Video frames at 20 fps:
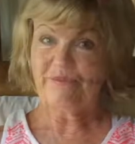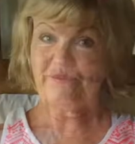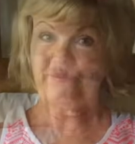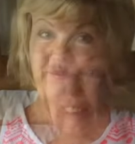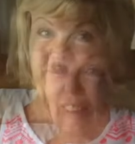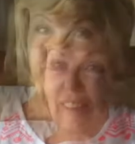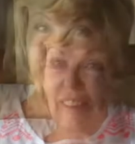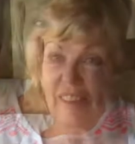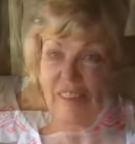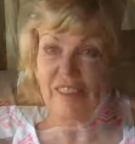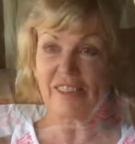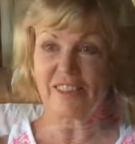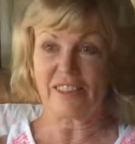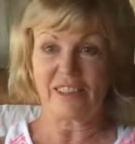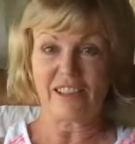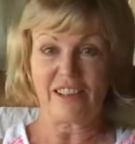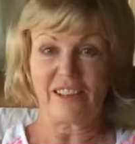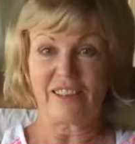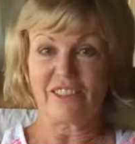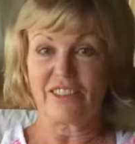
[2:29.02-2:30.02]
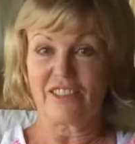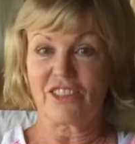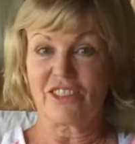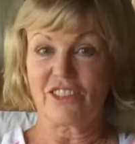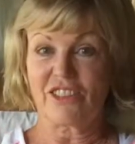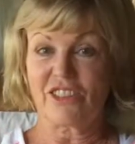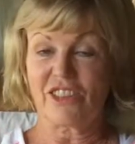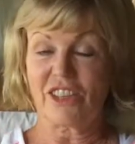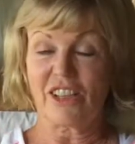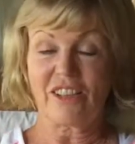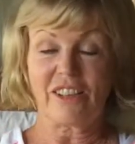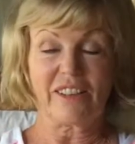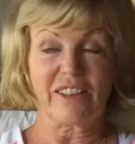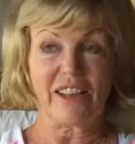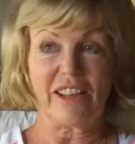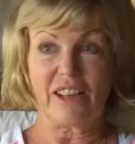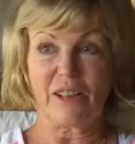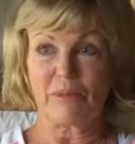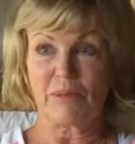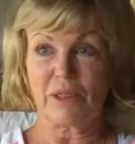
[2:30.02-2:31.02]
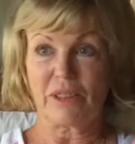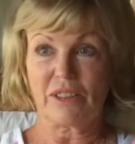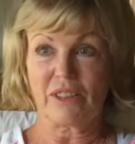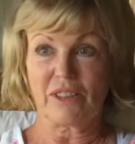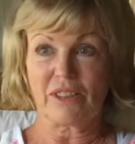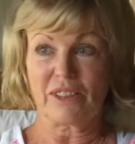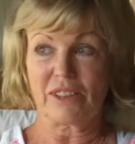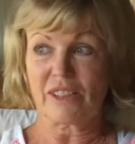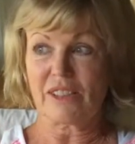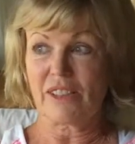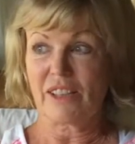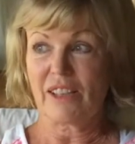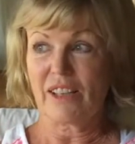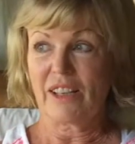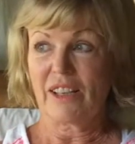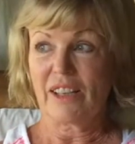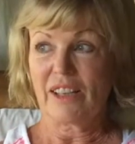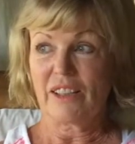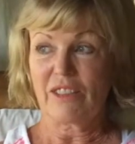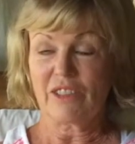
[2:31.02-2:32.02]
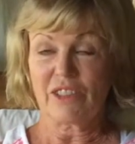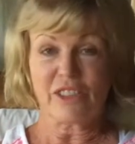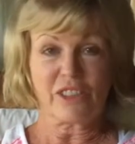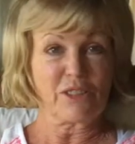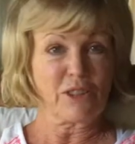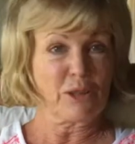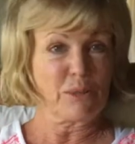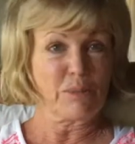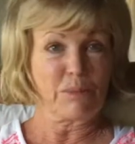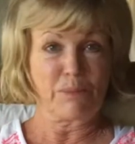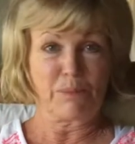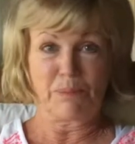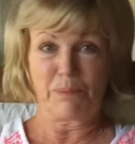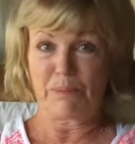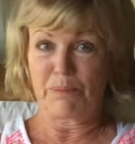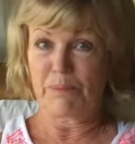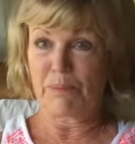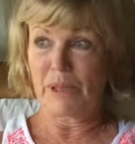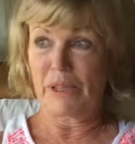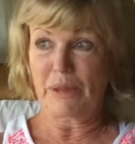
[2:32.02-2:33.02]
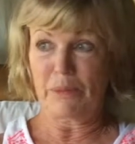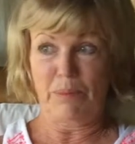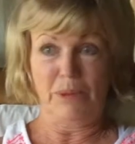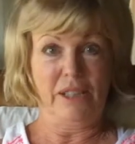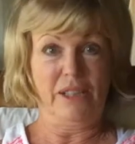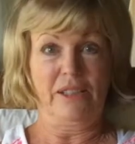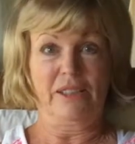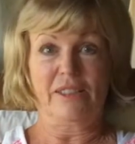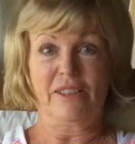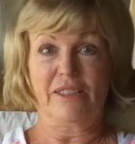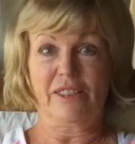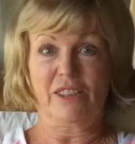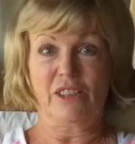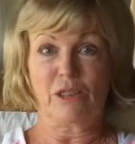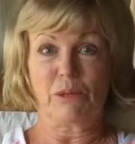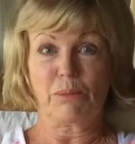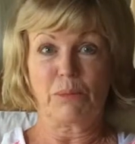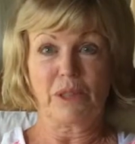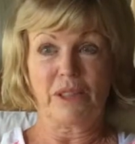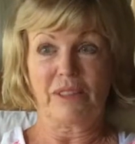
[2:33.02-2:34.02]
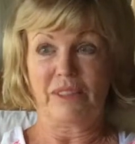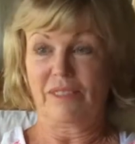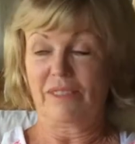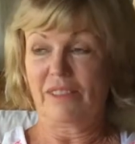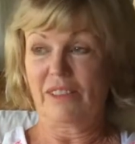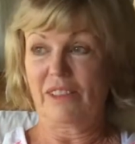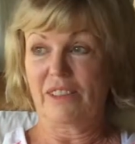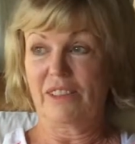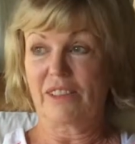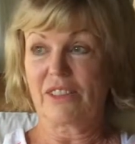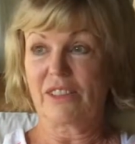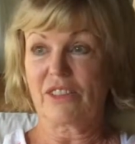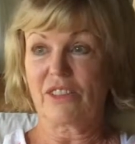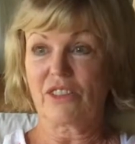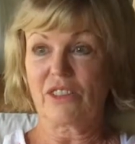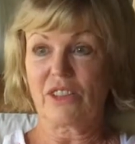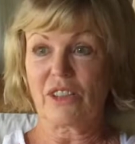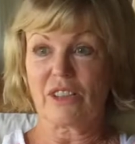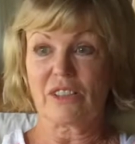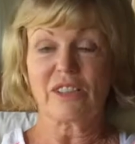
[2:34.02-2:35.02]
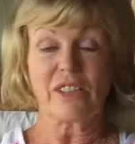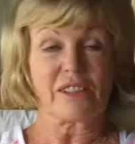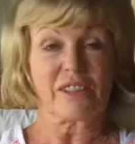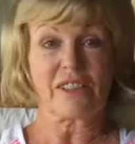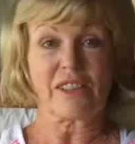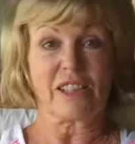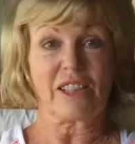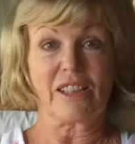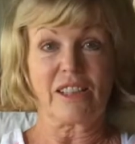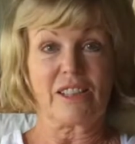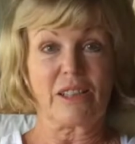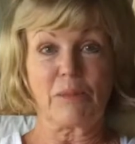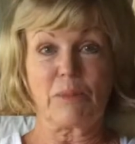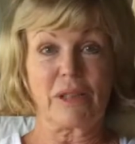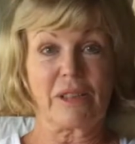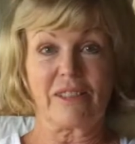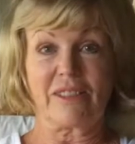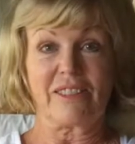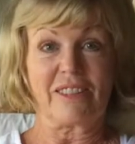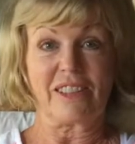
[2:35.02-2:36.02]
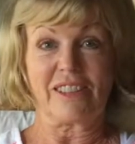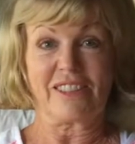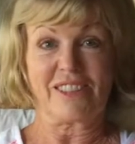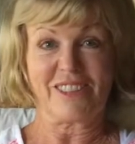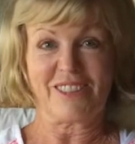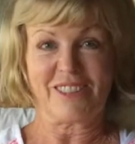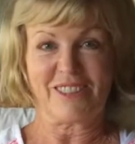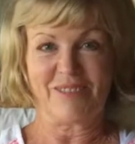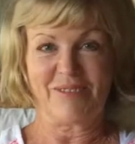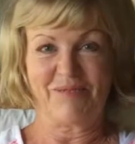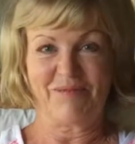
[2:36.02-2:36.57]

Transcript: It is, this and check it out because there is no better place that it could be. It, is, it doesn't get any better than this.